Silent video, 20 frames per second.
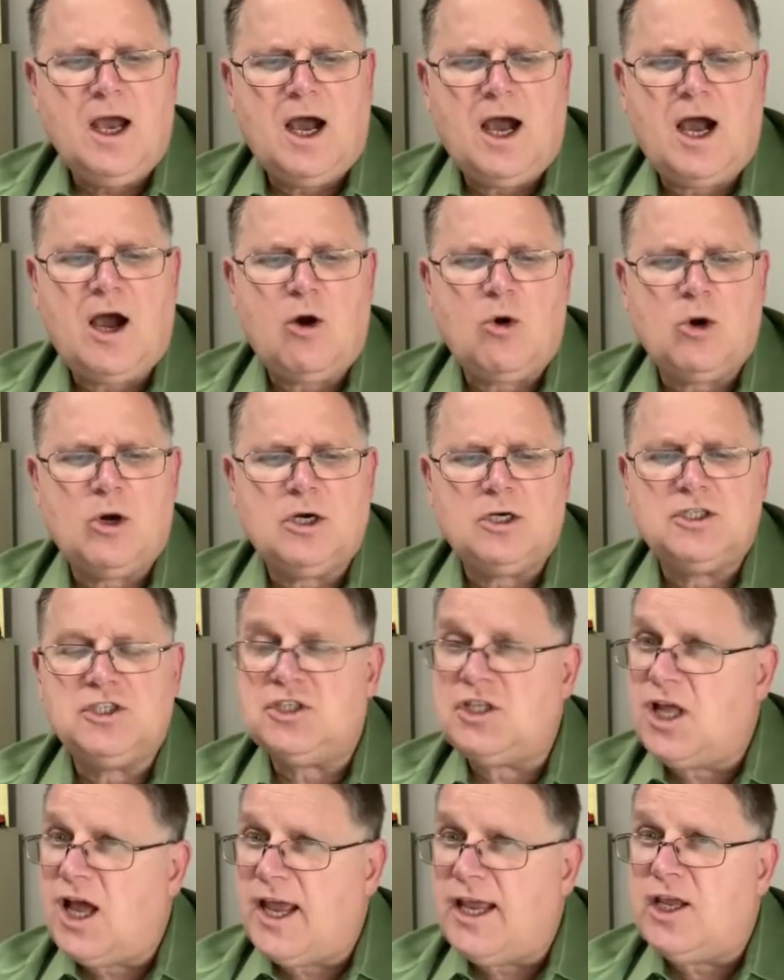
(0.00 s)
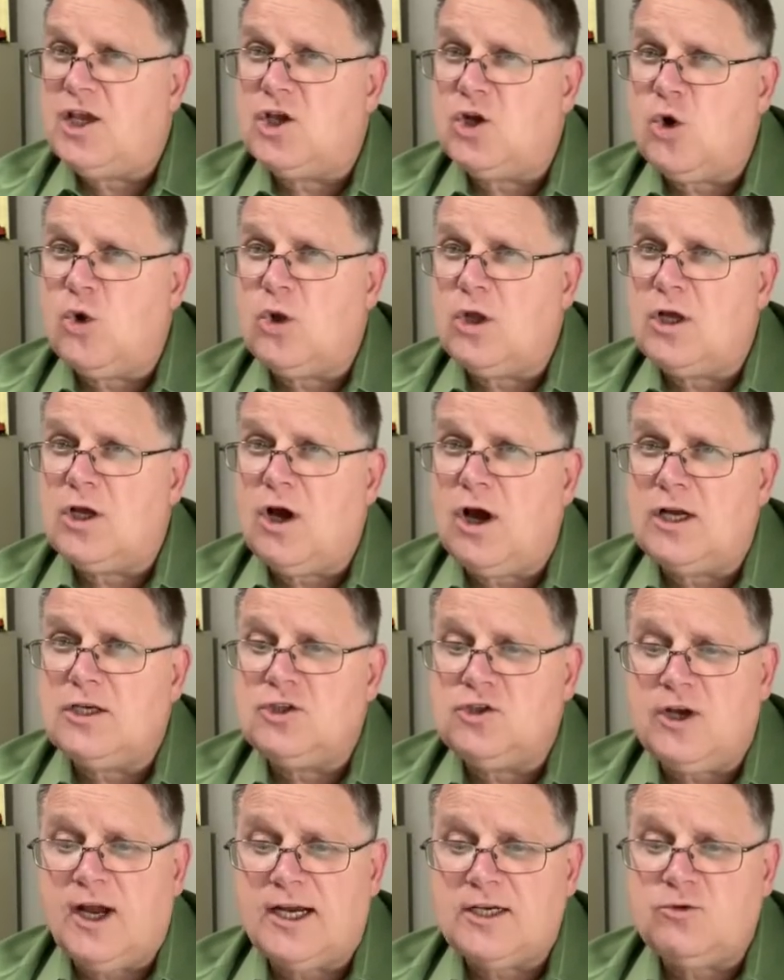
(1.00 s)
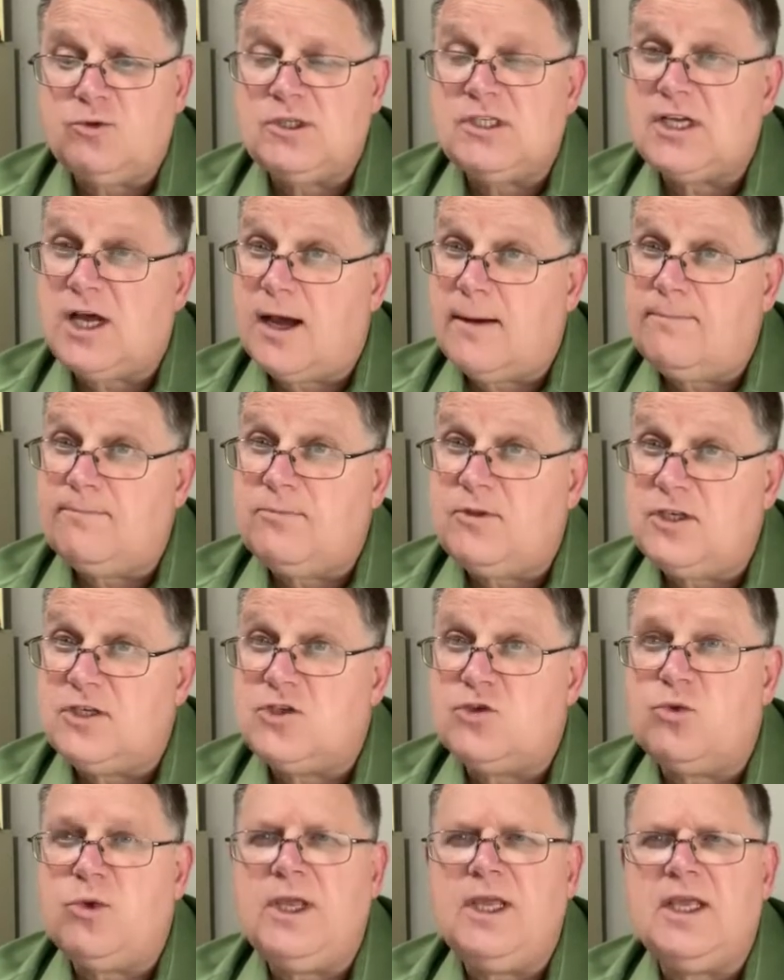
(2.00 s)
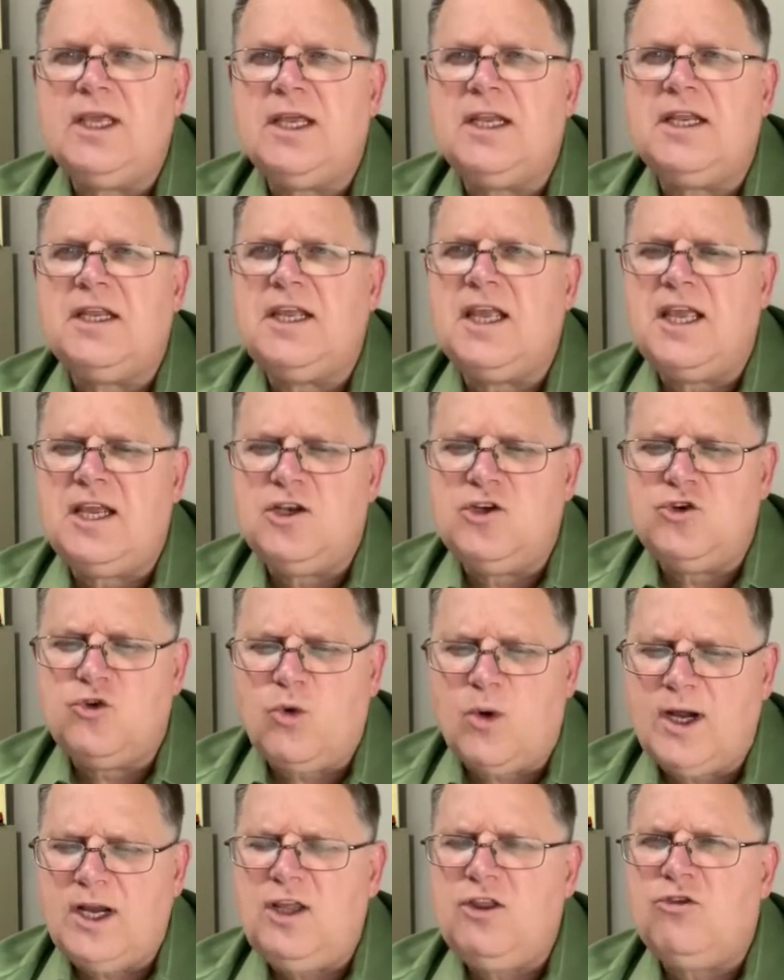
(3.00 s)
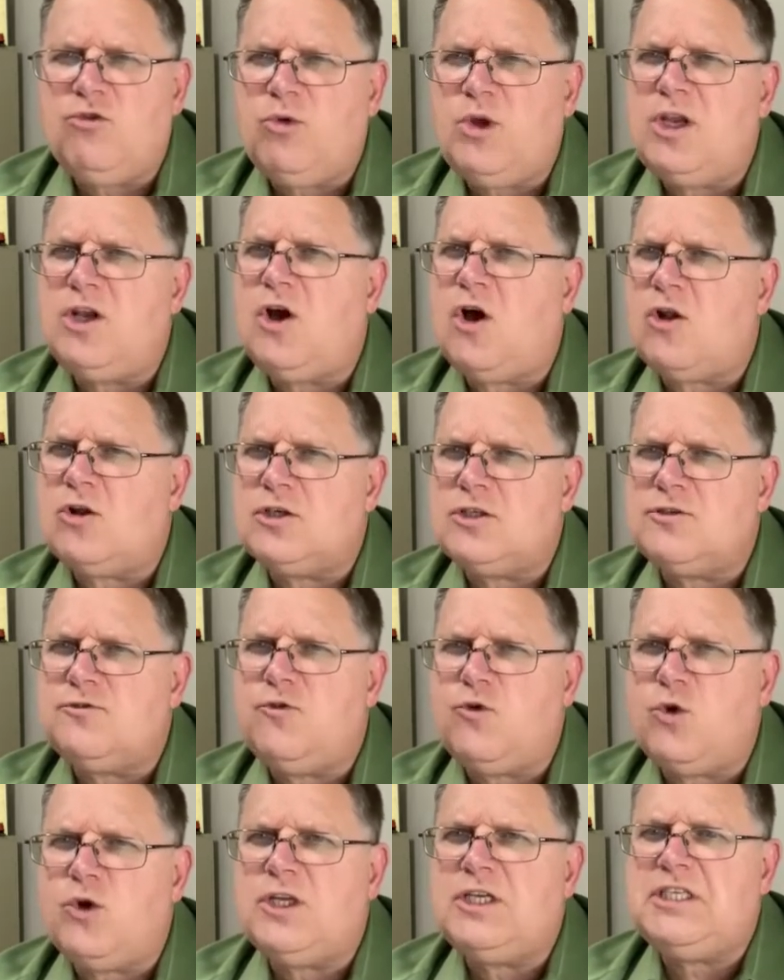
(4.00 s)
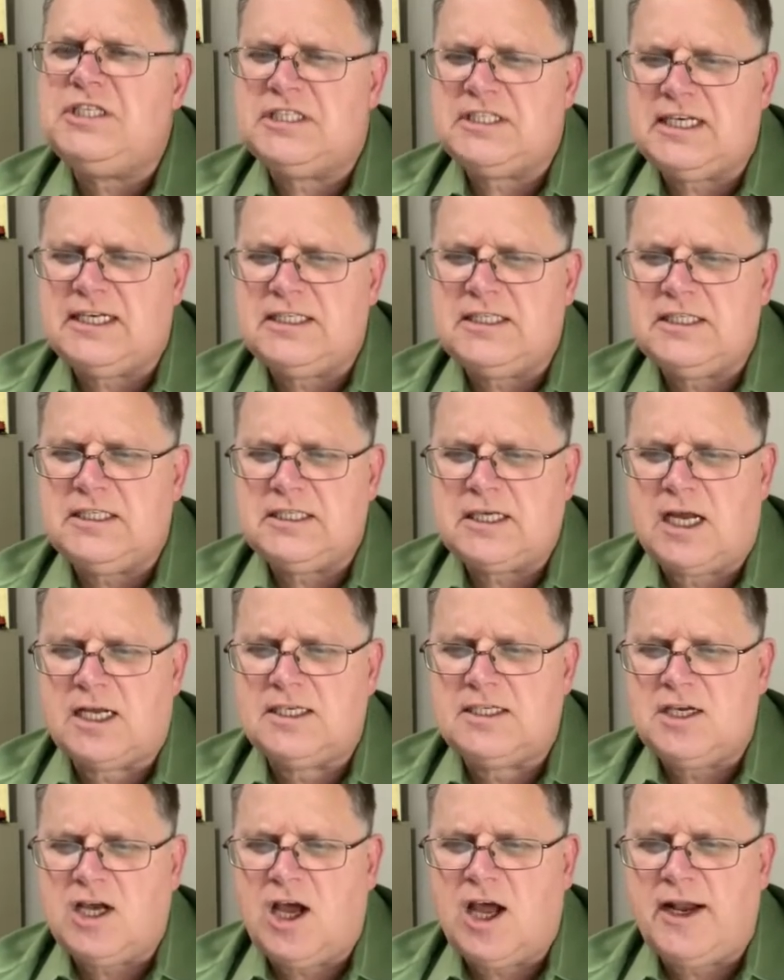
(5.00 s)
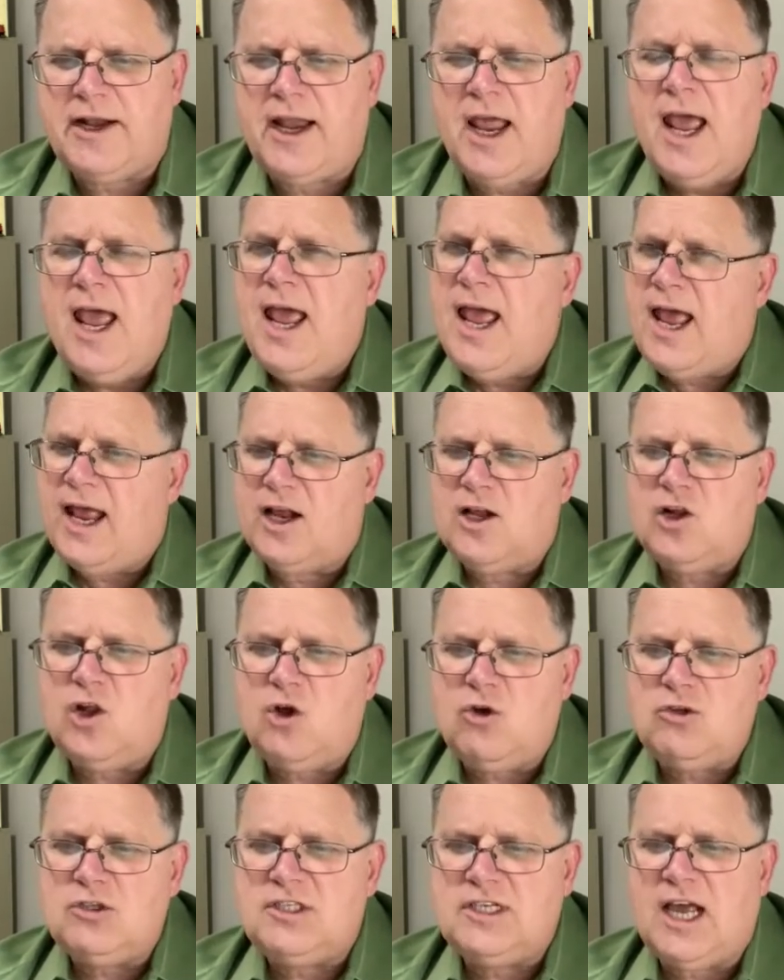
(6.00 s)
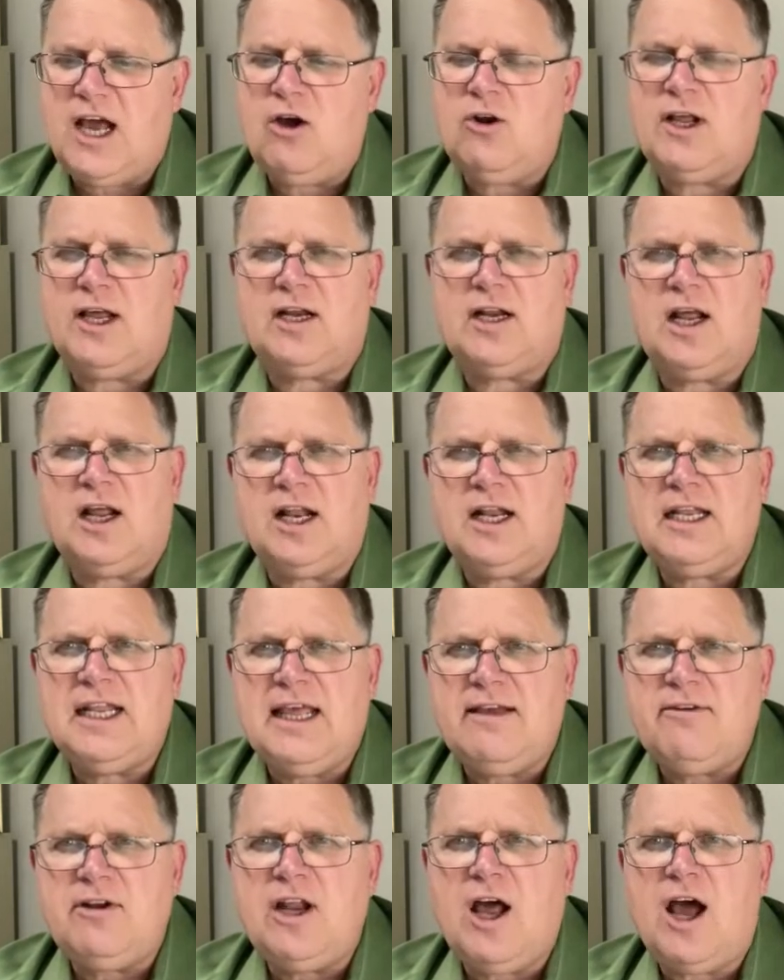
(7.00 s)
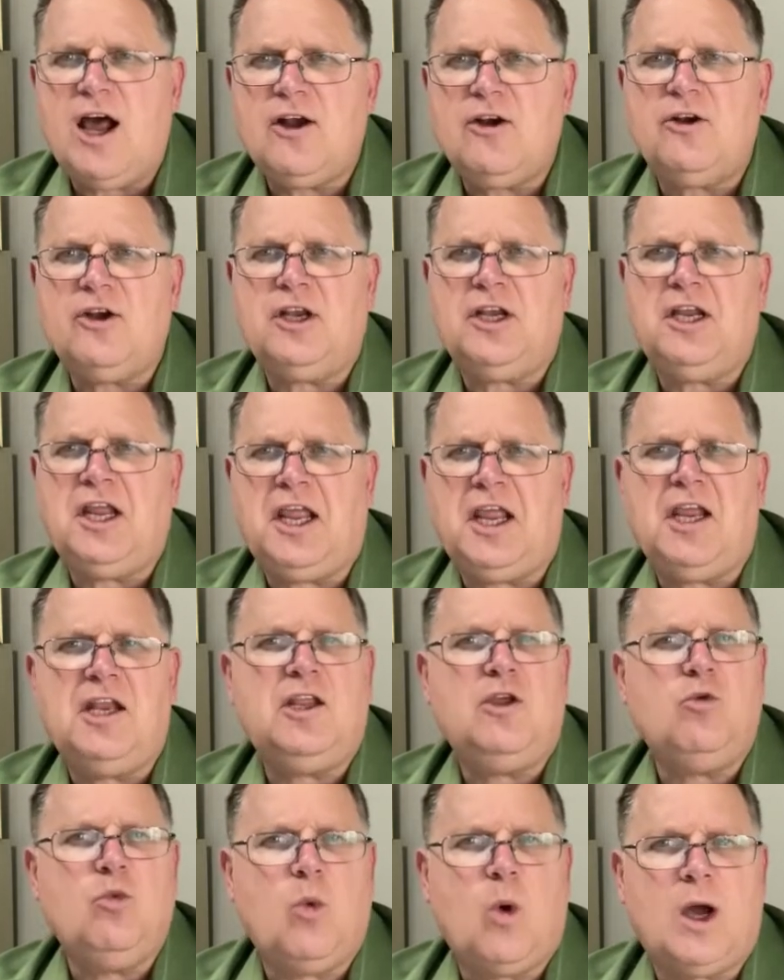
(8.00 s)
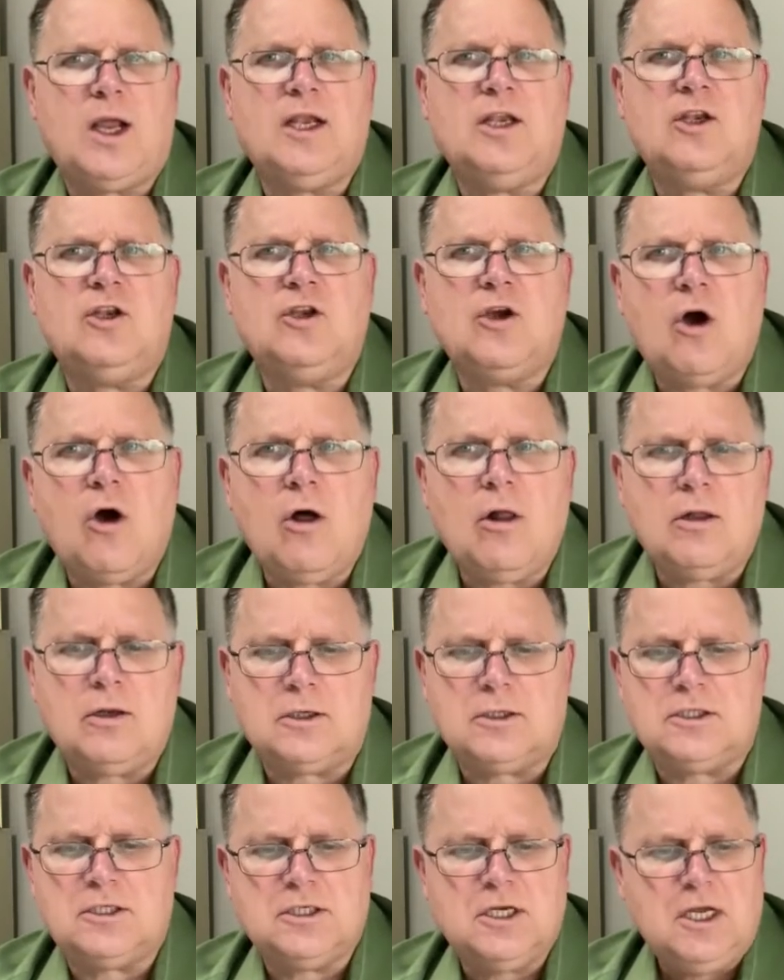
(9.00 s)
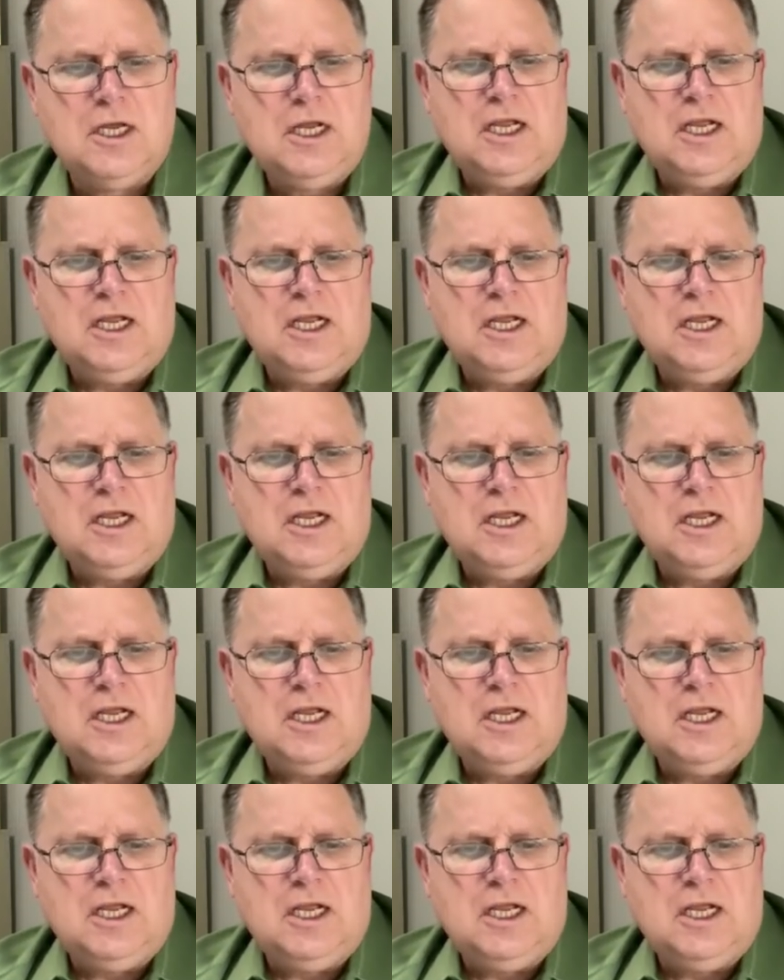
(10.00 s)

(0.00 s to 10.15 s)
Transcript: Our July canola contract was up this week. It gained $23.40 a ton and closed out at $1,181.